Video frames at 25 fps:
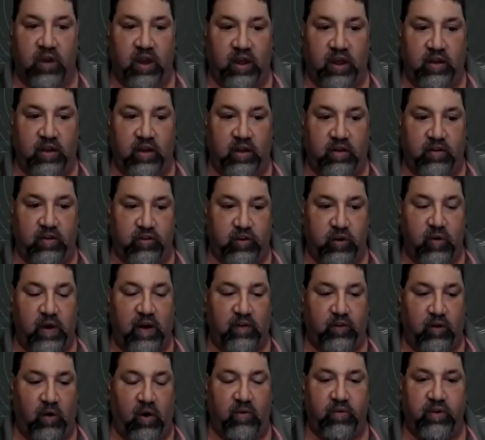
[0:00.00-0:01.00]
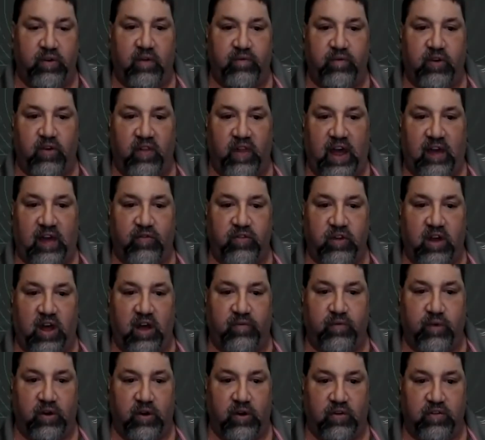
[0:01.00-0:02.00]
is you have to open up your laptop
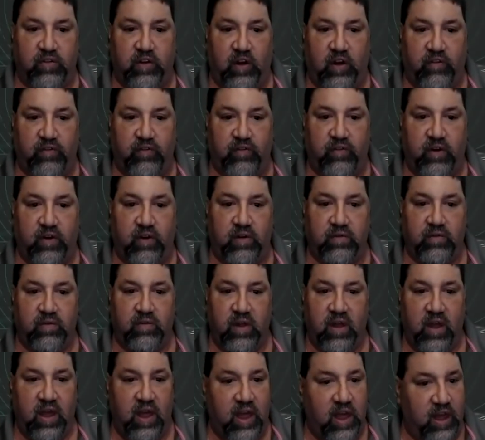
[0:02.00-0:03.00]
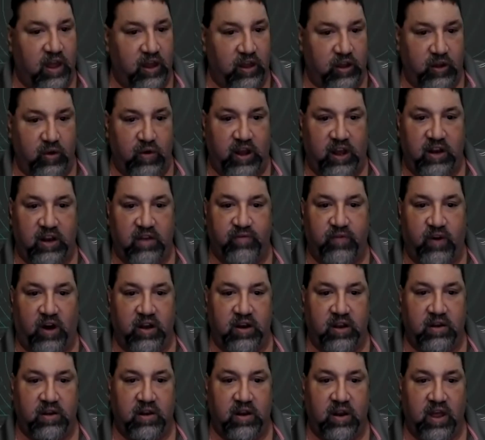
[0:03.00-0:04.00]
or your cell phone, you hit a
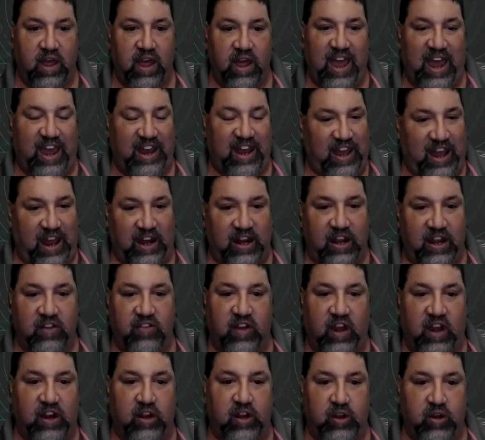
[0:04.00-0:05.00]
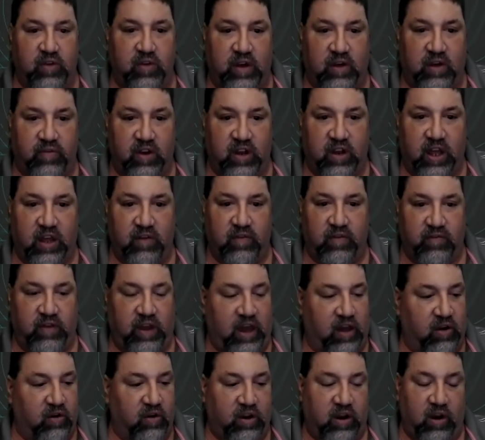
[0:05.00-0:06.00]
button, and any data you've ever given me,
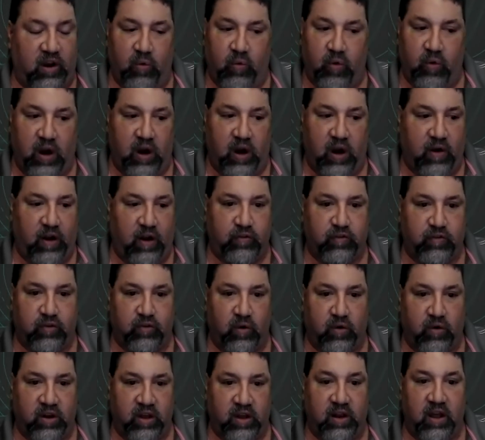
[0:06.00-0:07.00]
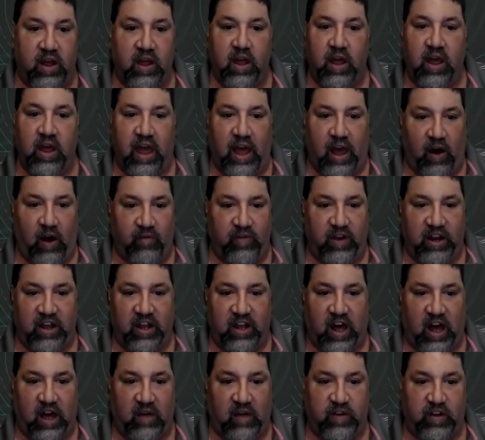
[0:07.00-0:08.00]
I don't care where I stored it, how many
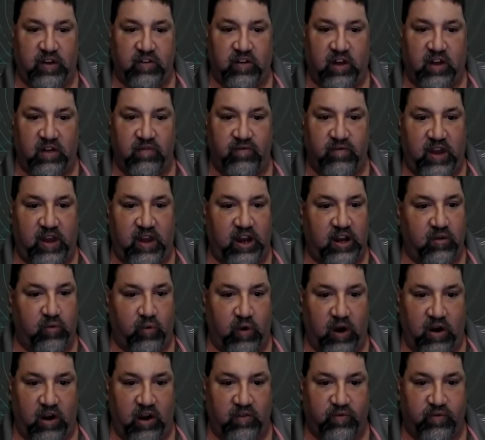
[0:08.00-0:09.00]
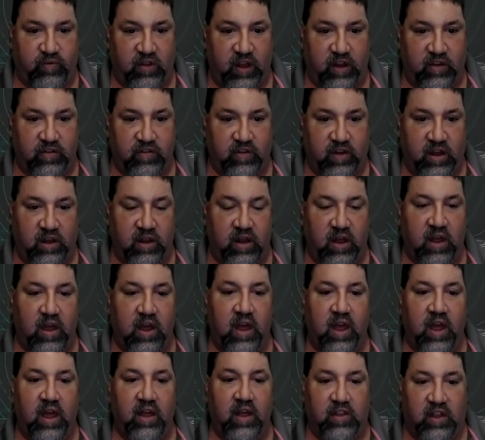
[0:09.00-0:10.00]
copies I've made, where I placed it,
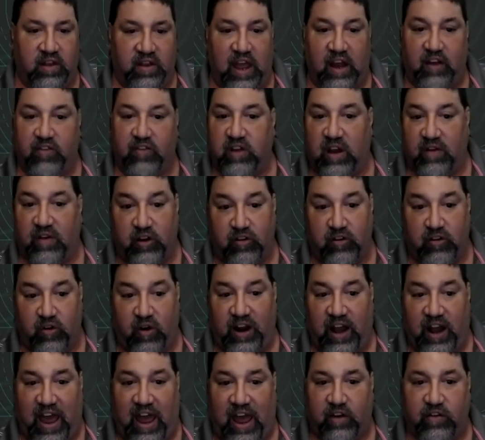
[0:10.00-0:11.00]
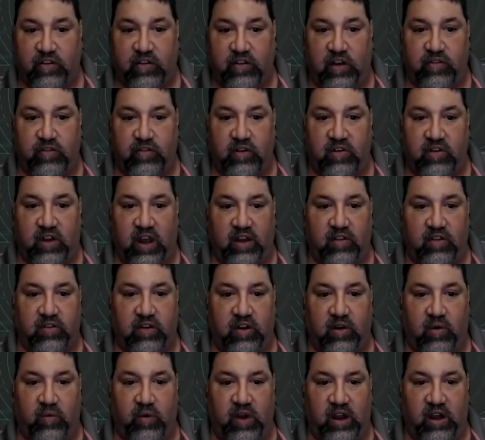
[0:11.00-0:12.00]
the next time I try to access your data, it's going
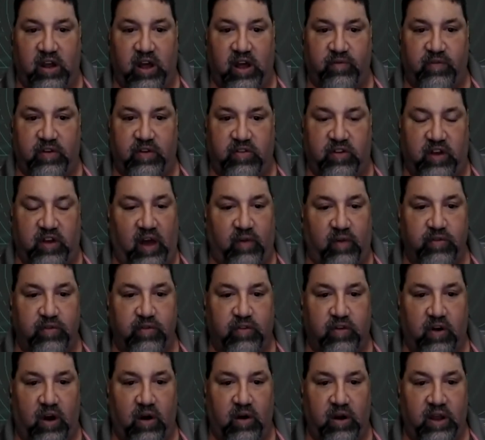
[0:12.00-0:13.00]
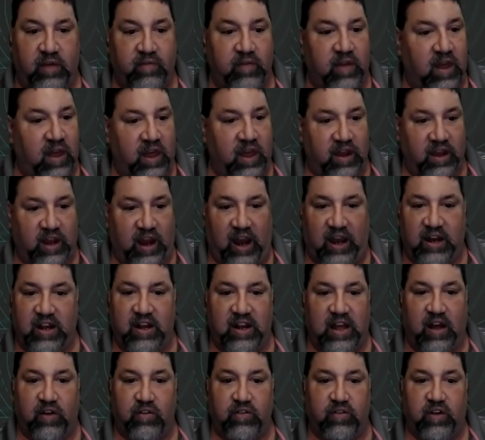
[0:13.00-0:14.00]
to wake up and say, I'm sorry, Katie
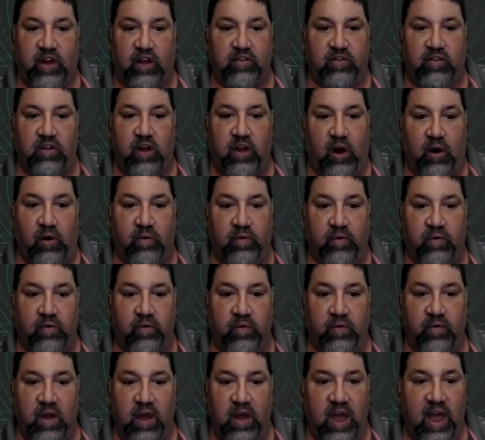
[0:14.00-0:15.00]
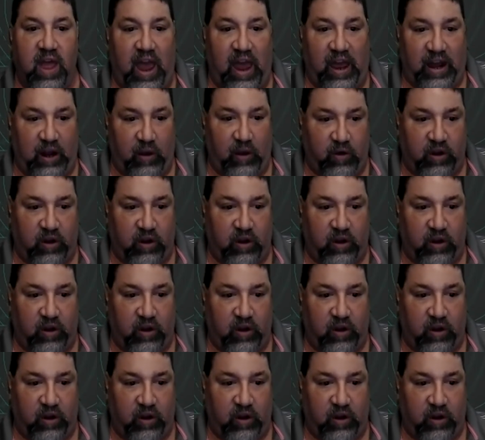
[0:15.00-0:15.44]
now says no. And it will